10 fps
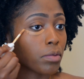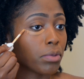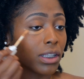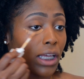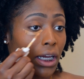
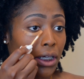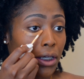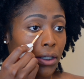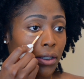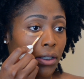Put a line
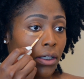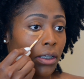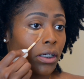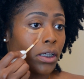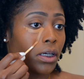here,
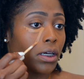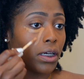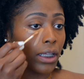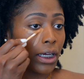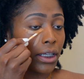
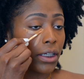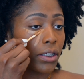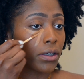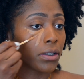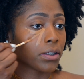a line
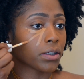here.